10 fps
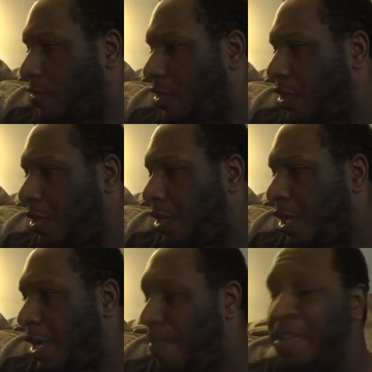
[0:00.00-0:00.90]
uh,
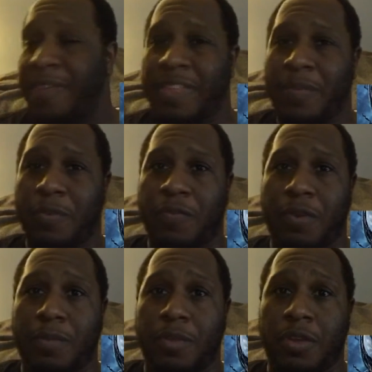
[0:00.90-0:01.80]
i believe that was
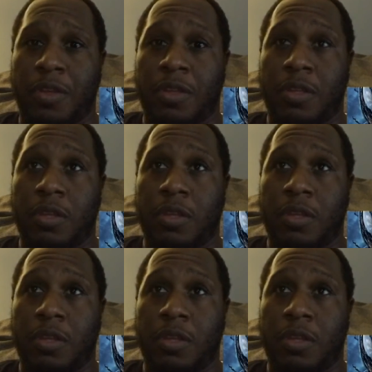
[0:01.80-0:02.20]
from the